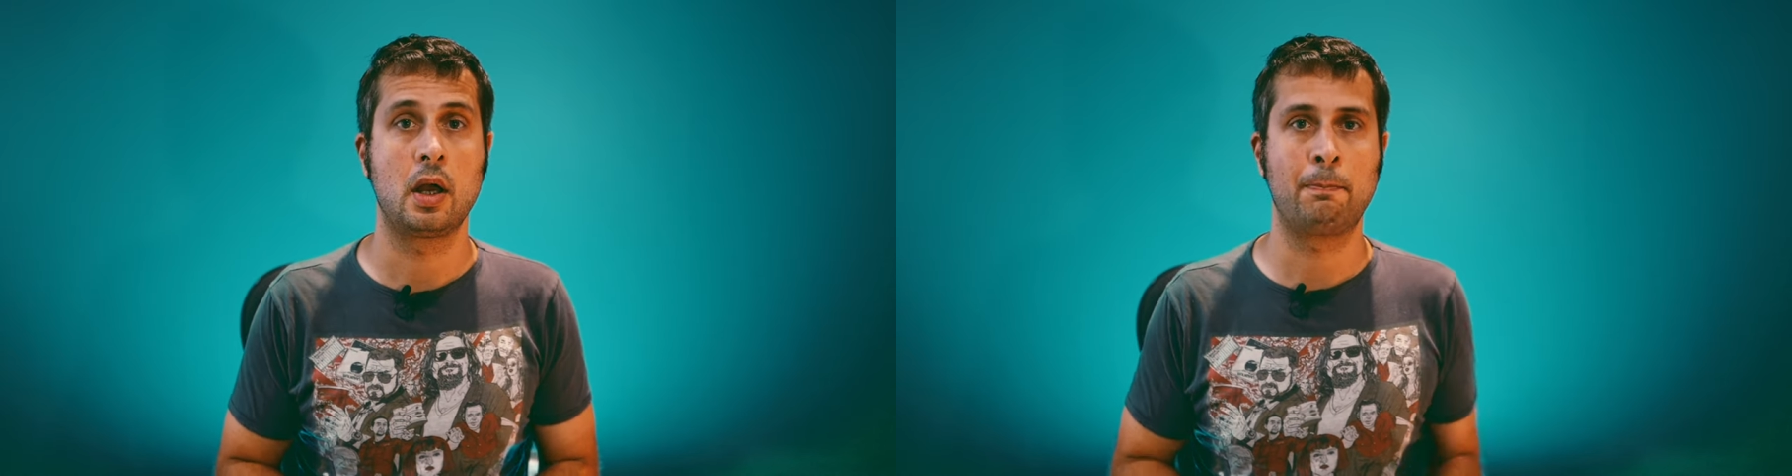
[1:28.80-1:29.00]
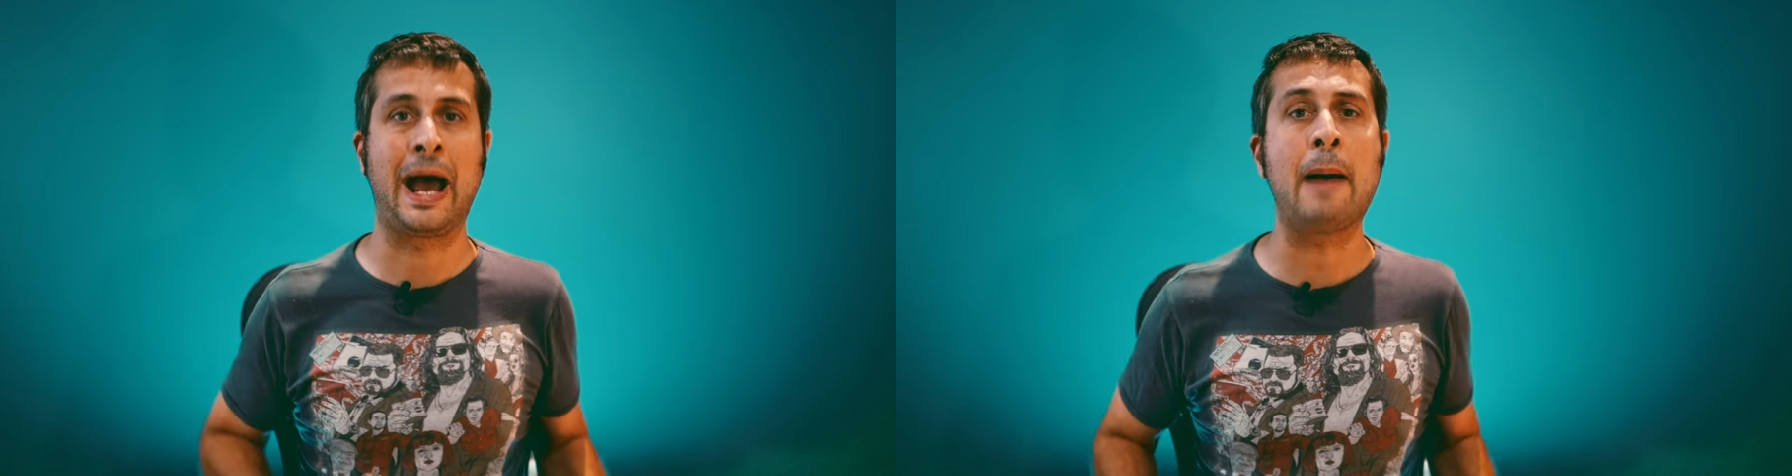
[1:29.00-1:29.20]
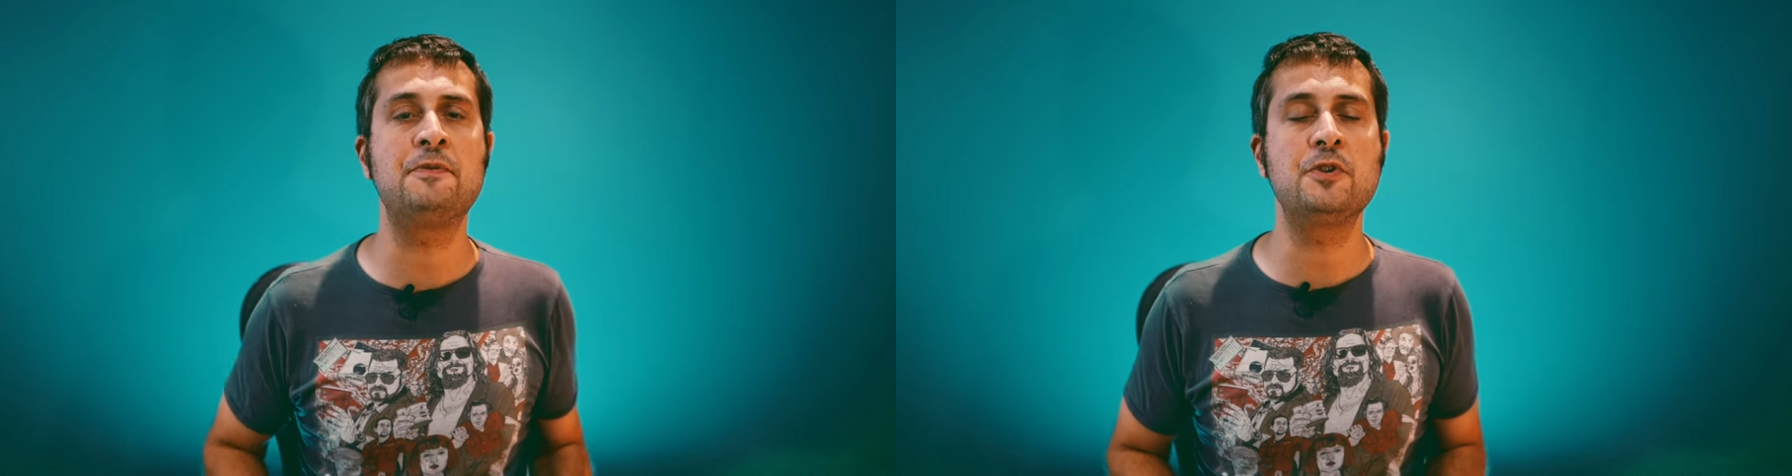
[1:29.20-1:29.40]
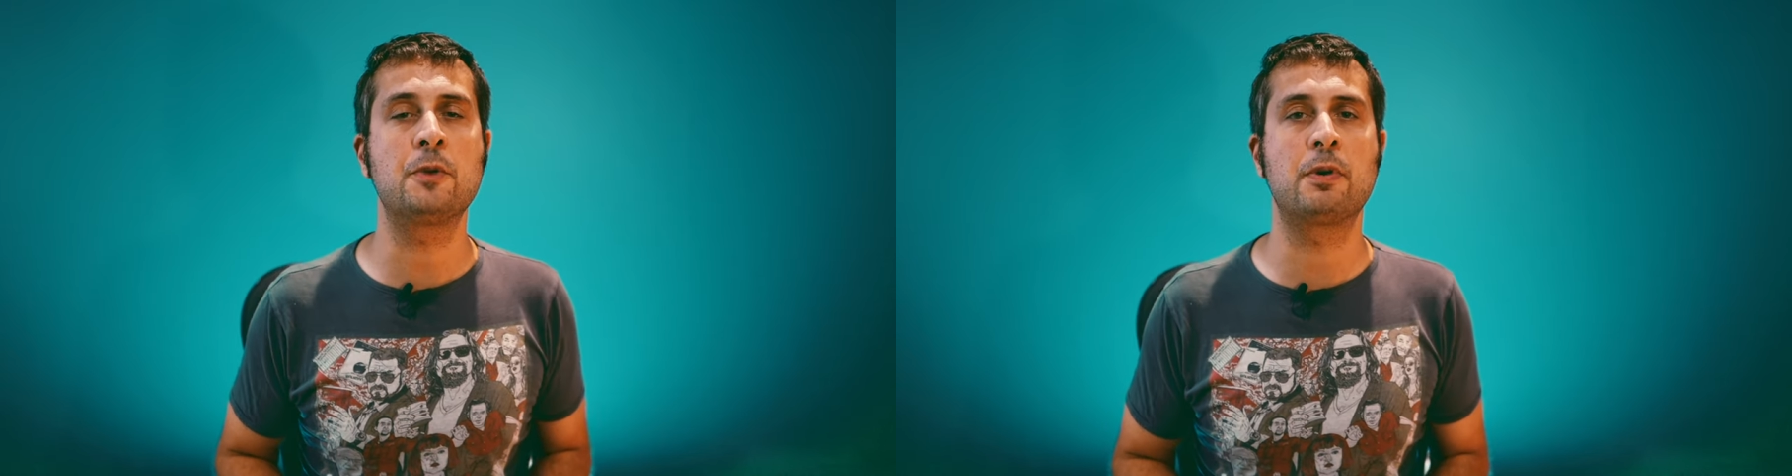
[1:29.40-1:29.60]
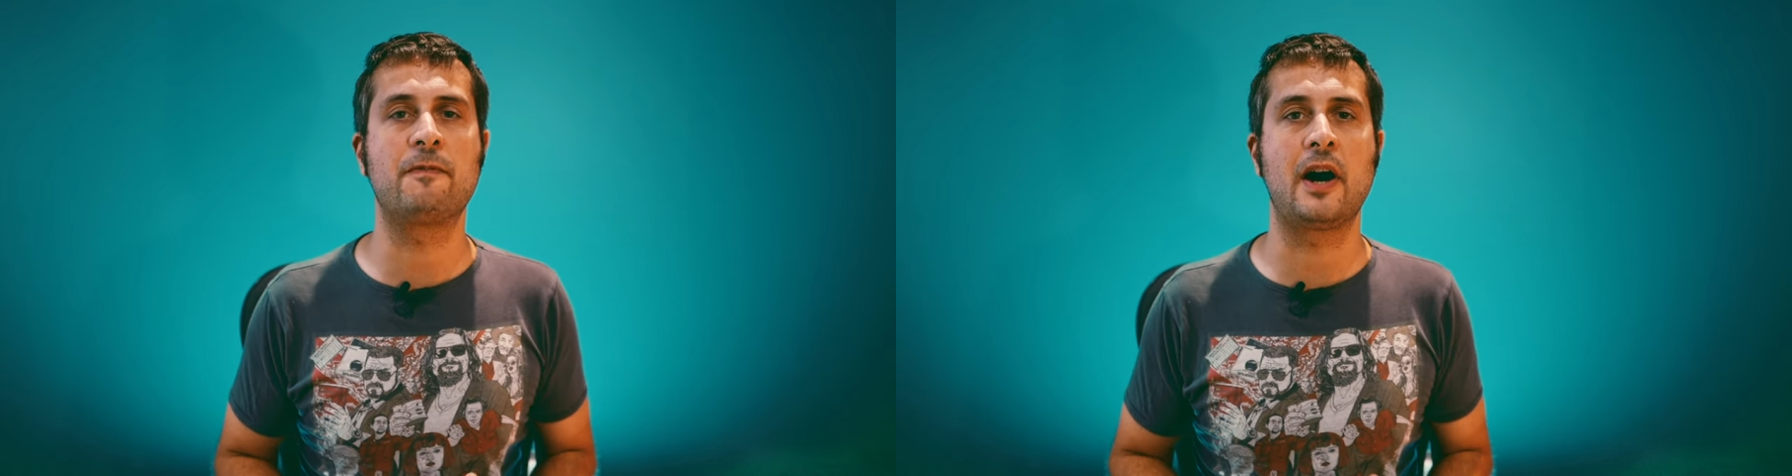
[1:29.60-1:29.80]
perhaps you
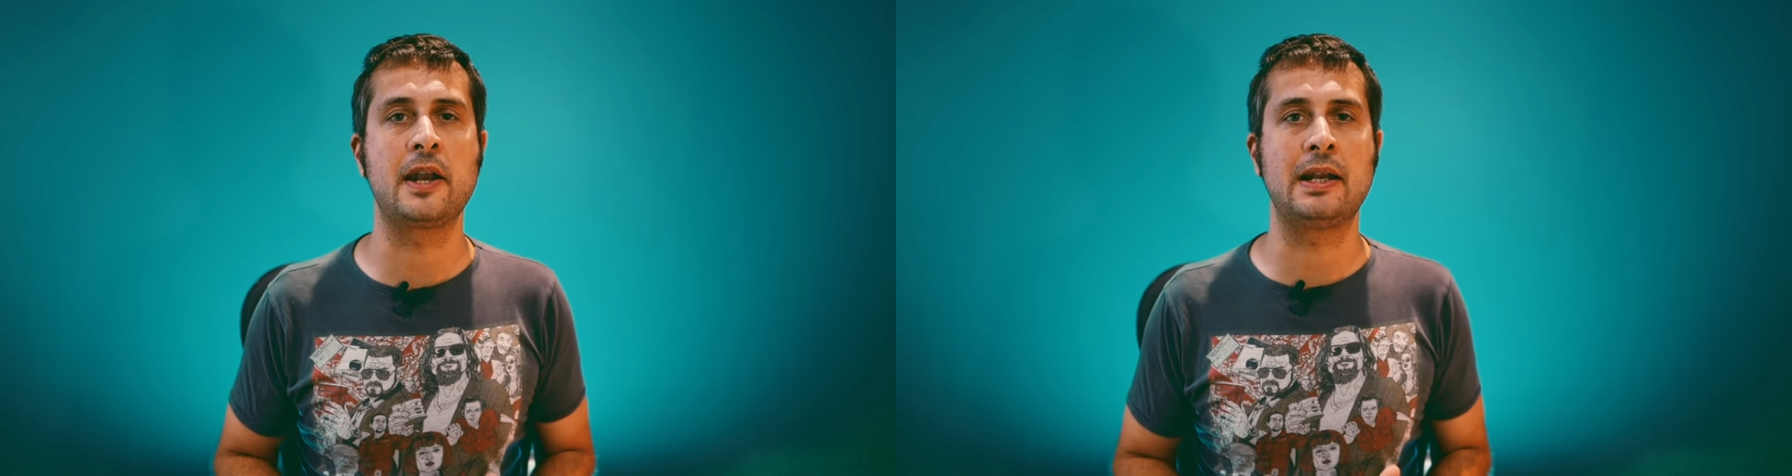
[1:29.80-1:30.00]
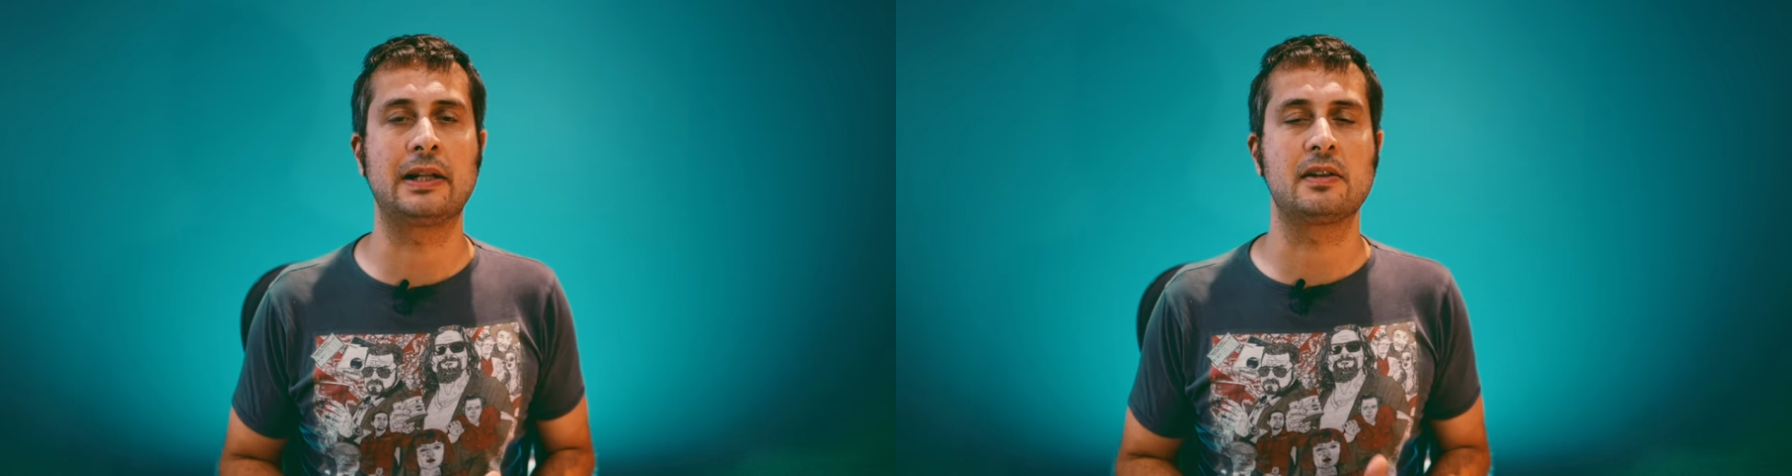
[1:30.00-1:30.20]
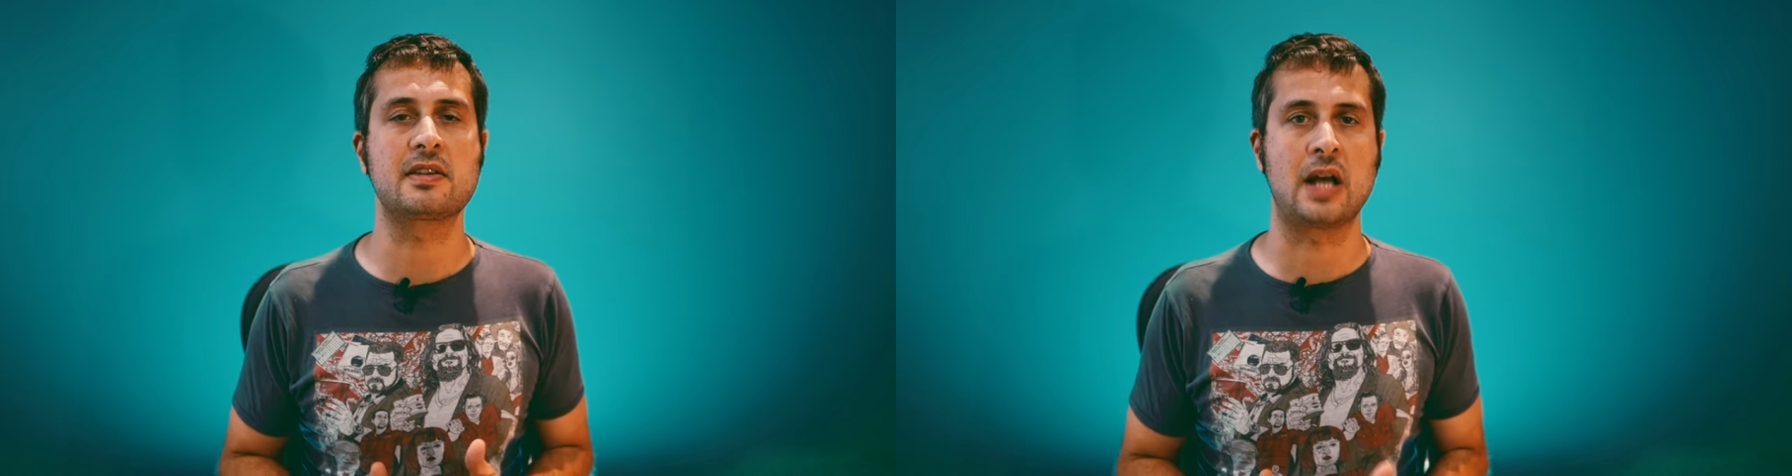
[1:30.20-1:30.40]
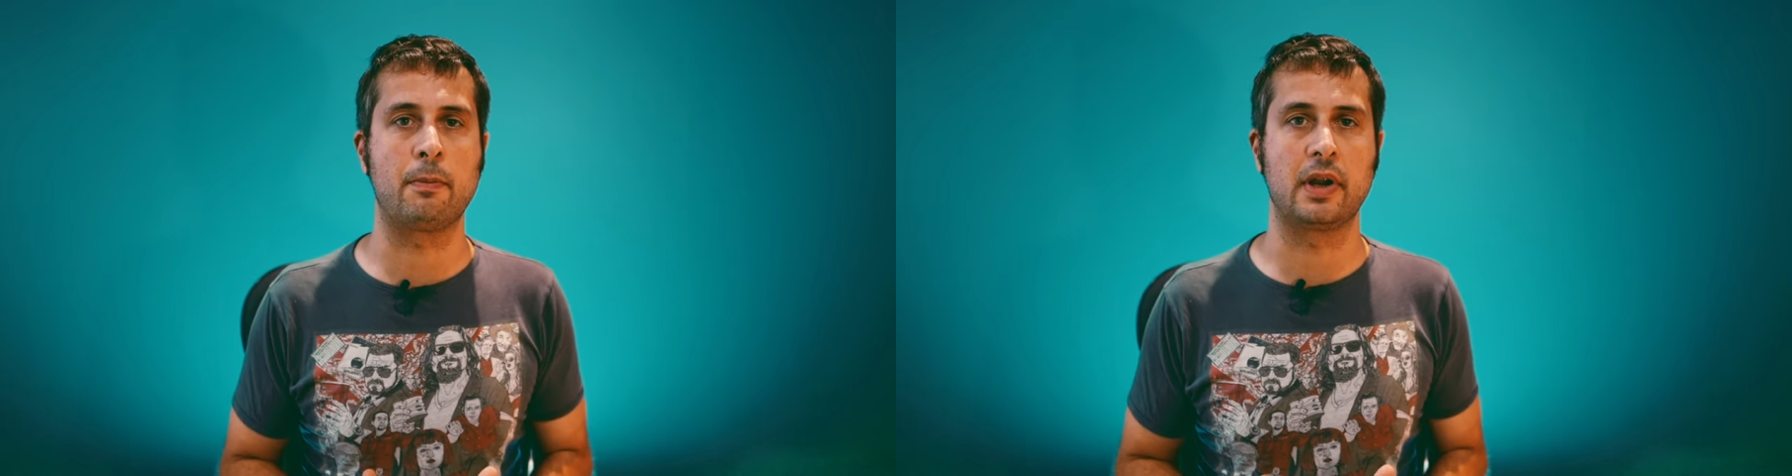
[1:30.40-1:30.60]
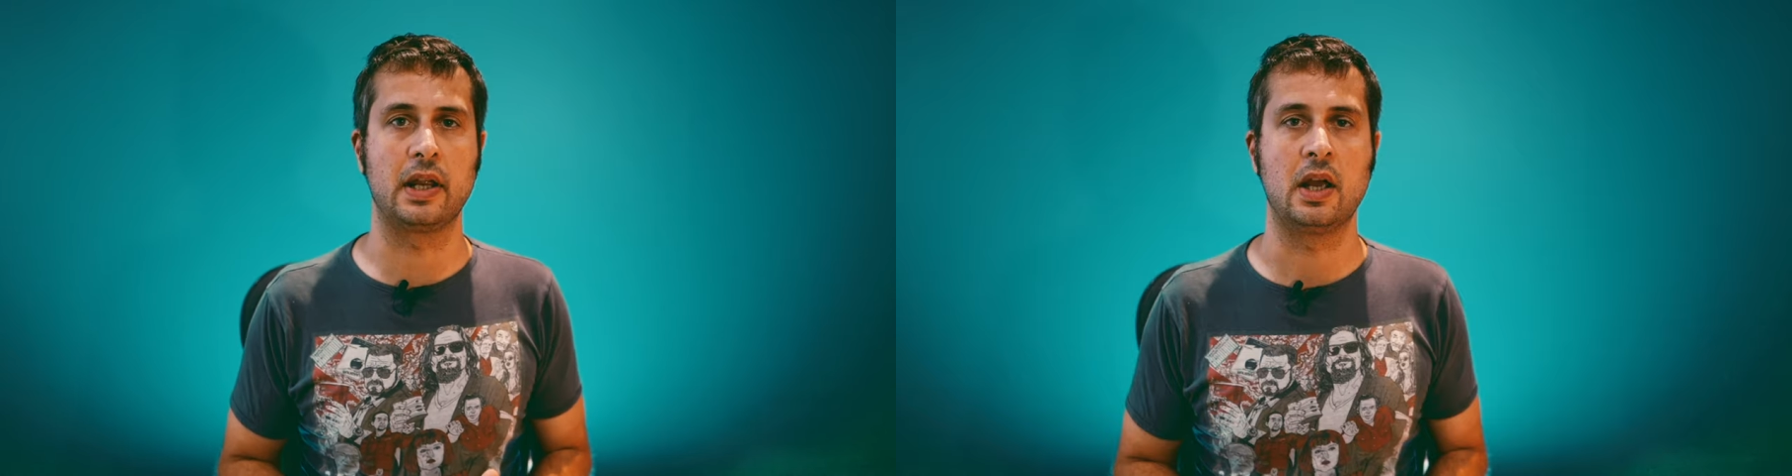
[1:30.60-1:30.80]
could provide a little
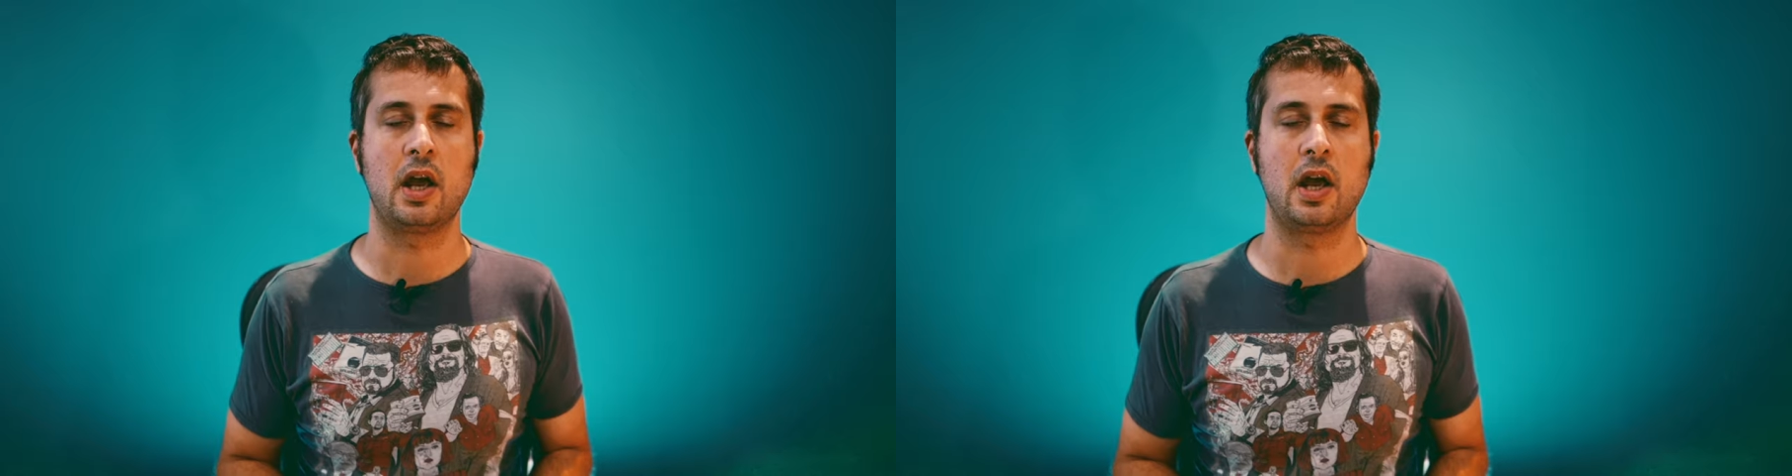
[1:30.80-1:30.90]
summary